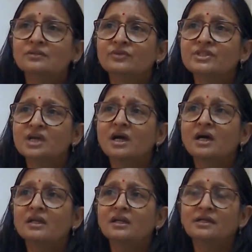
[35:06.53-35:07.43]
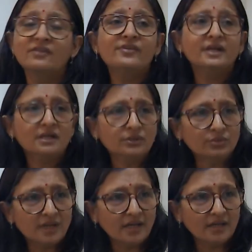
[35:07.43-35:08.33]
which are difficult
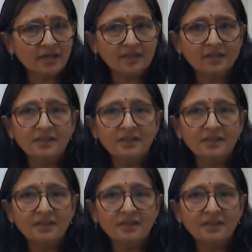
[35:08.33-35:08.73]
to target.